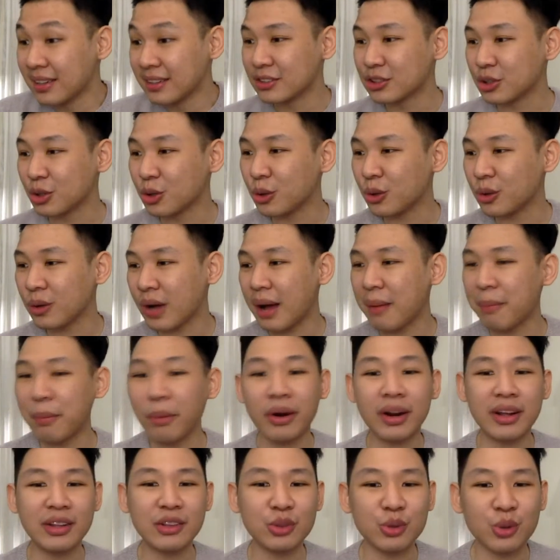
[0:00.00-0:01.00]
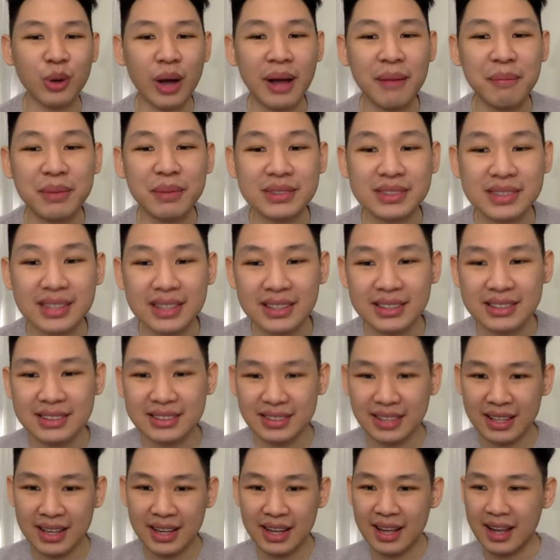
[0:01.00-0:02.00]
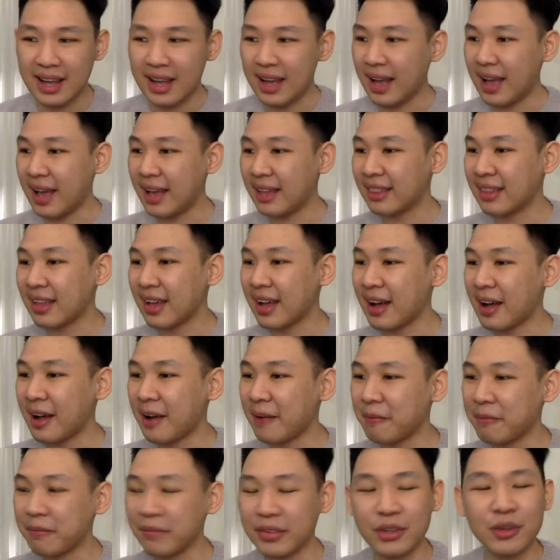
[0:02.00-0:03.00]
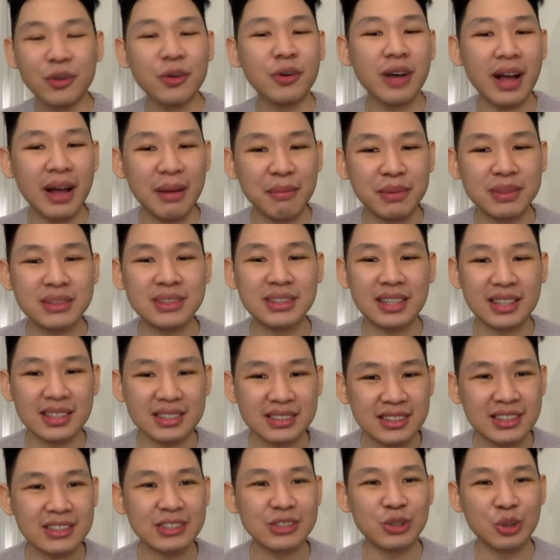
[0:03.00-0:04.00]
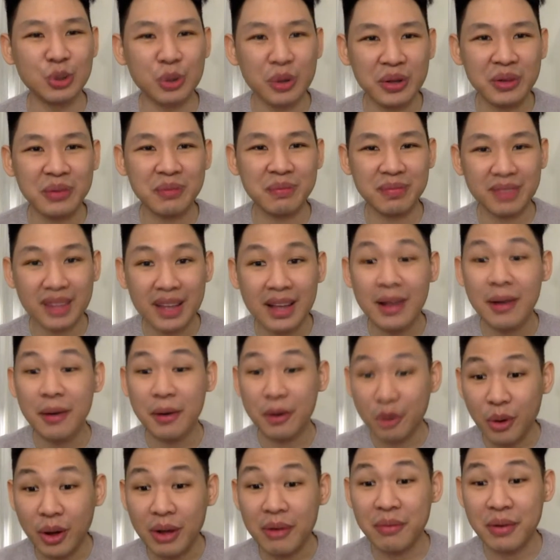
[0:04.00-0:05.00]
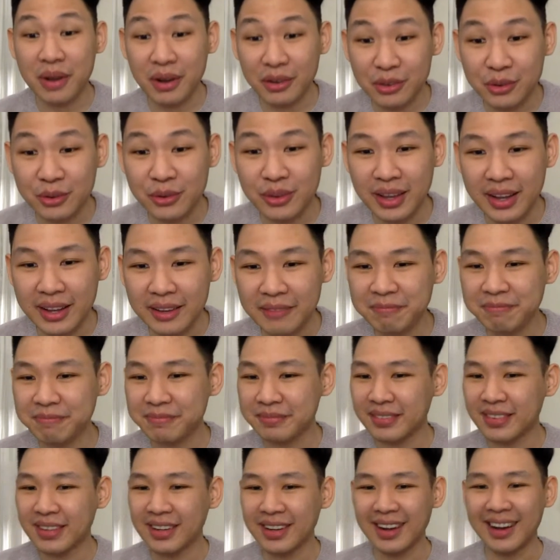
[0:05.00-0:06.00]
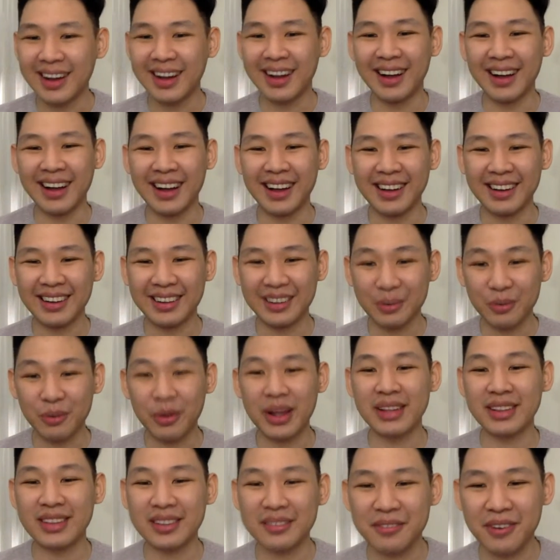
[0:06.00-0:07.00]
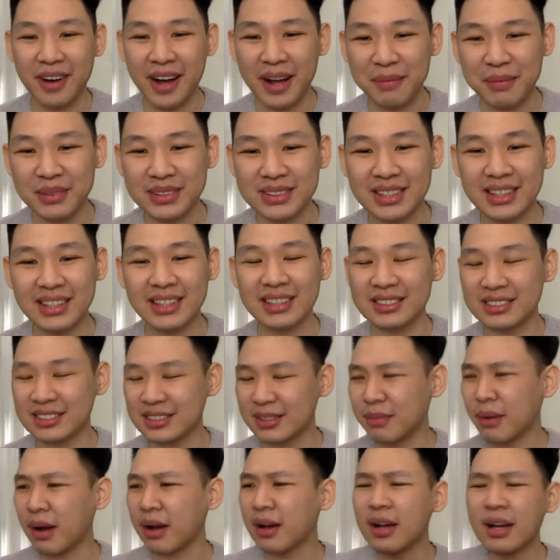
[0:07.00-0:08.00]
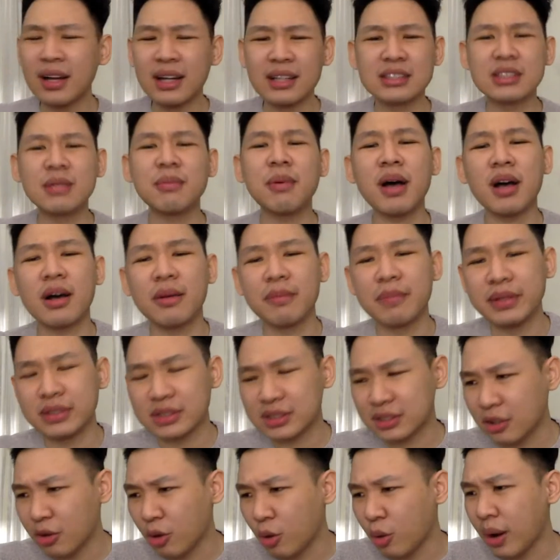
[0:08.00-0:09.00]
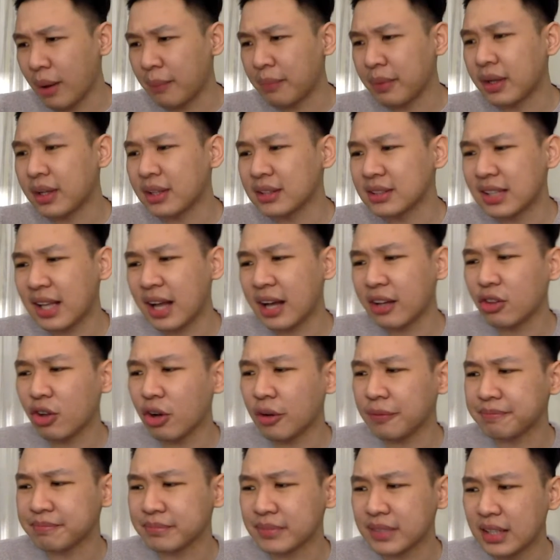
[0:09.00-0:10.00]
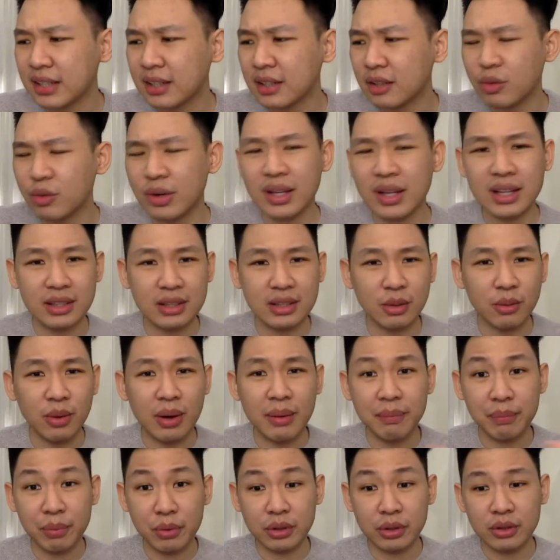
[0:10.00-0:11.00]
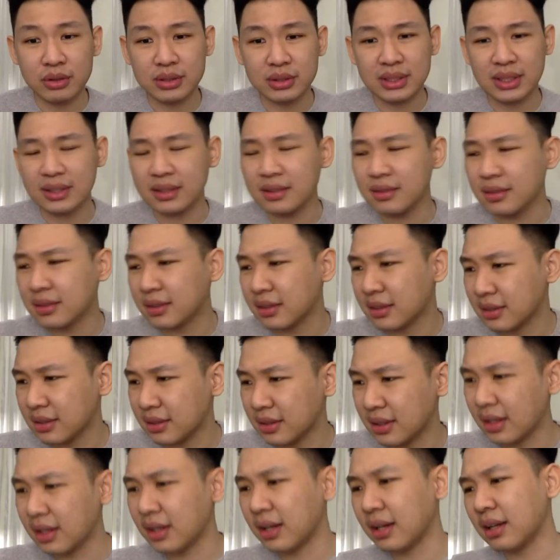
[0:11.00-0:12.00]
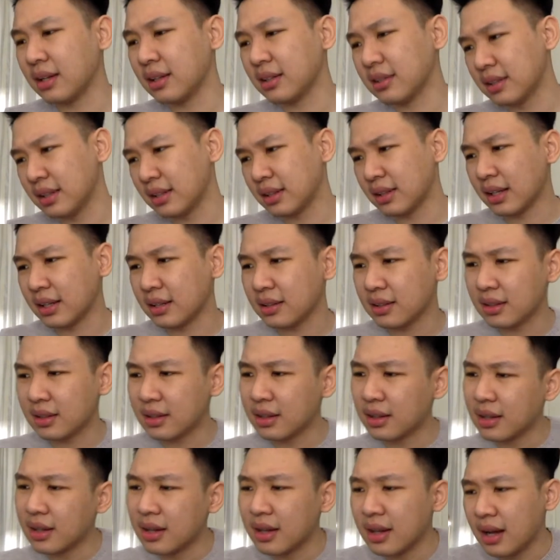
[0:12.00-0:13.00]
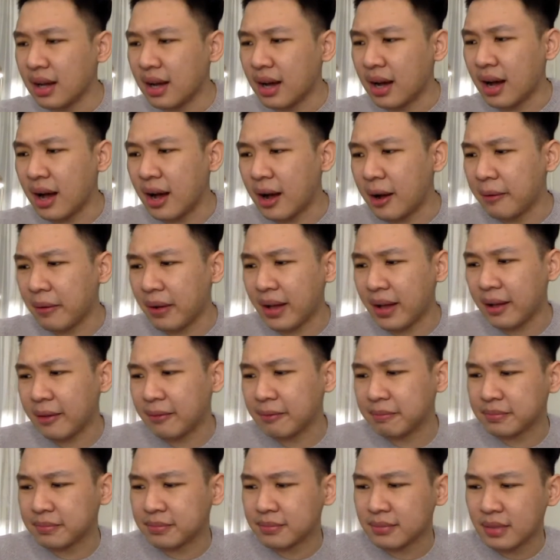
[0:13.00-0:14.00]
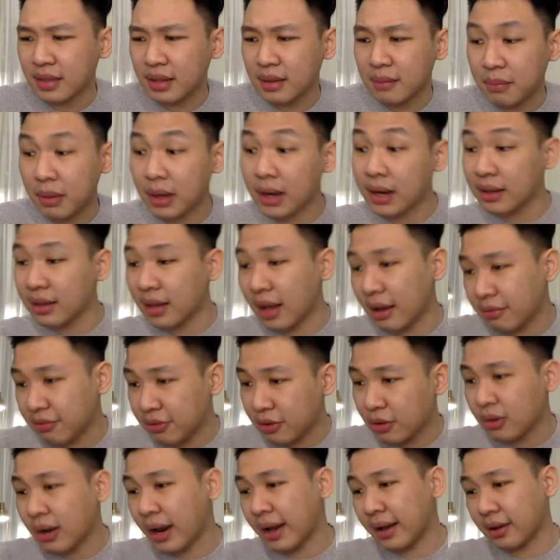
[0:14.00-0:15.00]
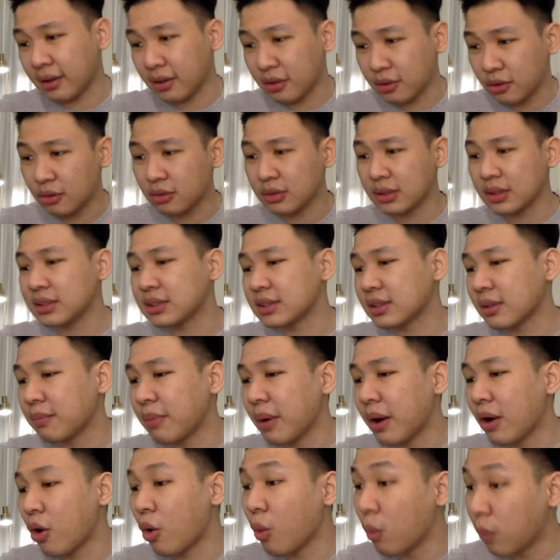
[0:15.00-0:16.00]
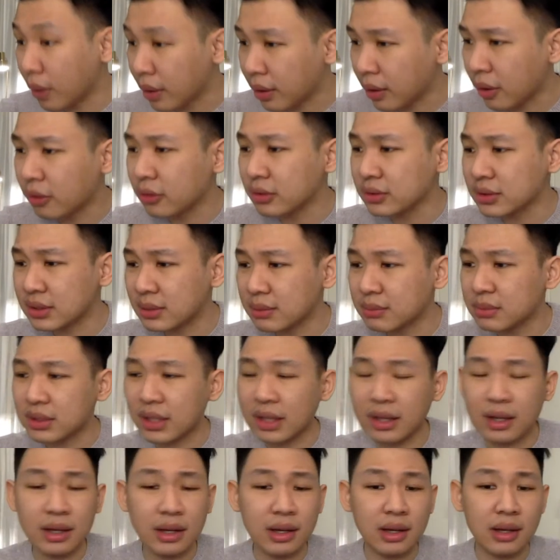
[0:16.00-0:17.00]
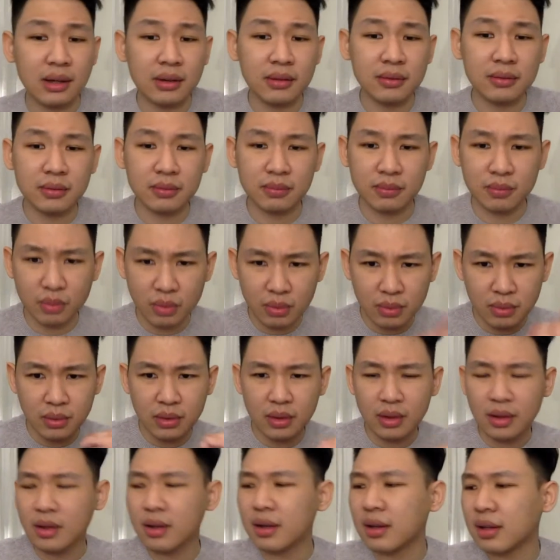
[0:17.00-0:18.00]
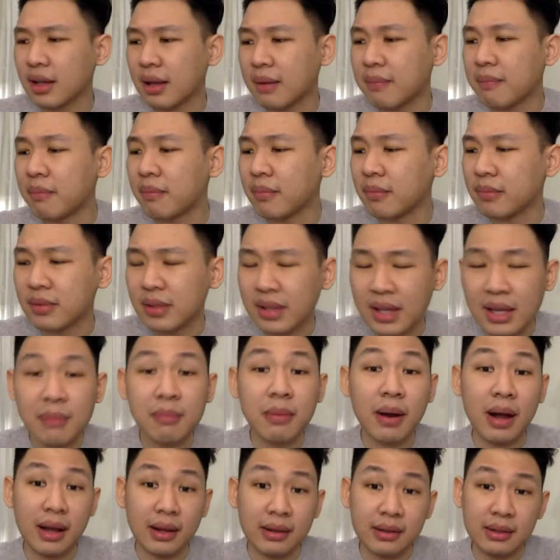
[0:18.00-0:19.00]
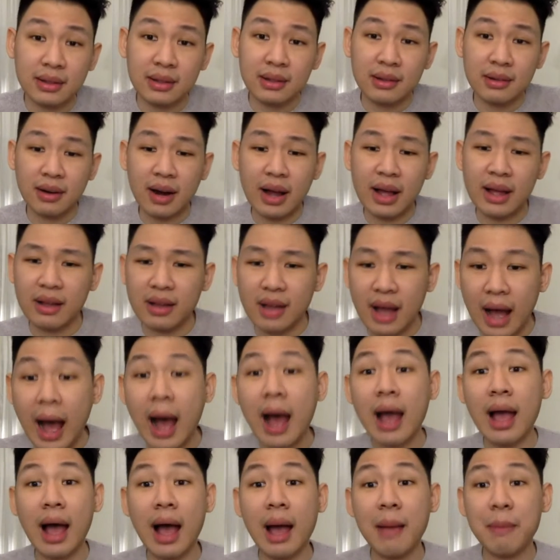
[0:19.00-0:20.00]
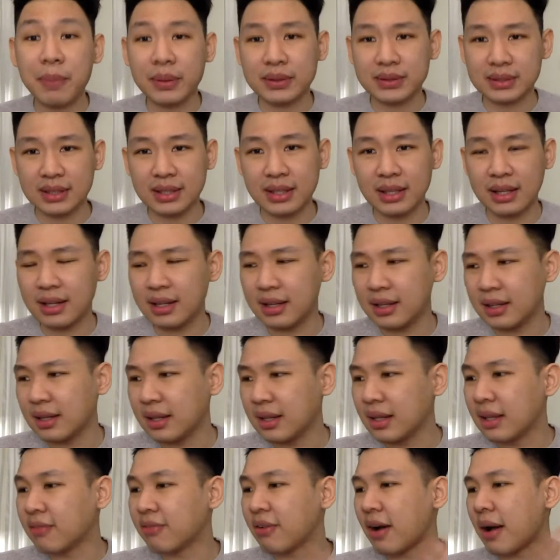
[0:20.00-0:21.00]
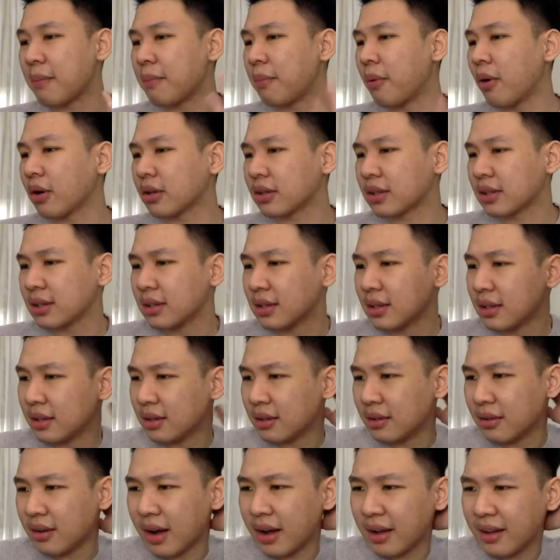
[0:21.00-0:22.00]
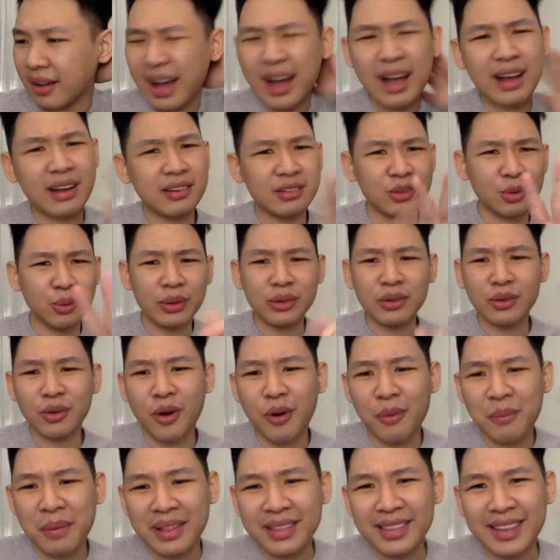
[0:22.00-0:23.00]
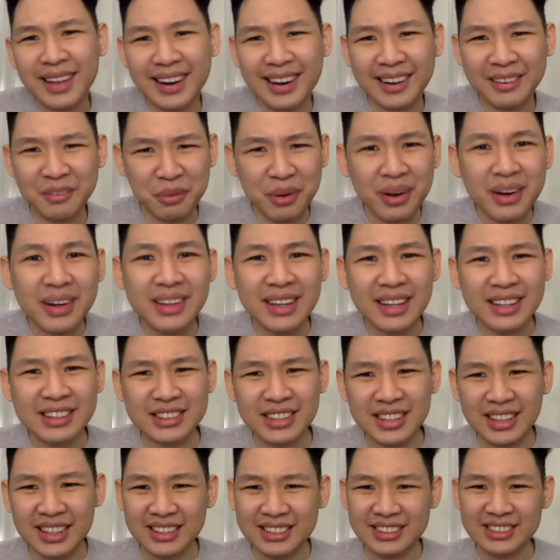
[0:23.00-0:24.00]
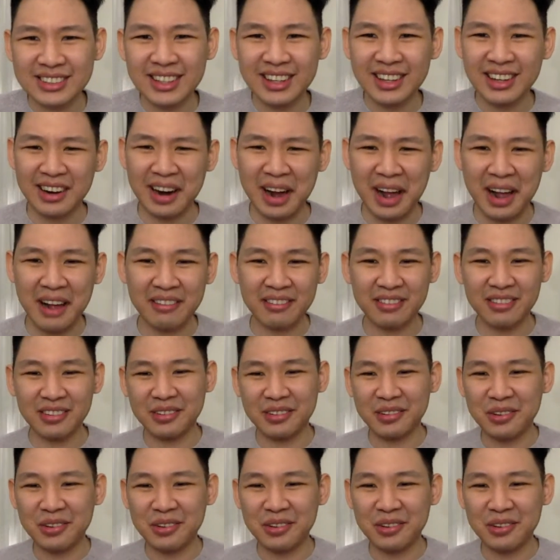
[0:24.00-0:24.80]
So I bought into Hibiscus, and Hibiscus is doing quite well today. Waiting for Hibiscus and SPAC. SPAC a bit slower because they are not really the one producing the thing. But then I feel like, this SPAC overall seems like can keep right? I personally, if I bought, right, I don't want to comment that, very dangerous, right?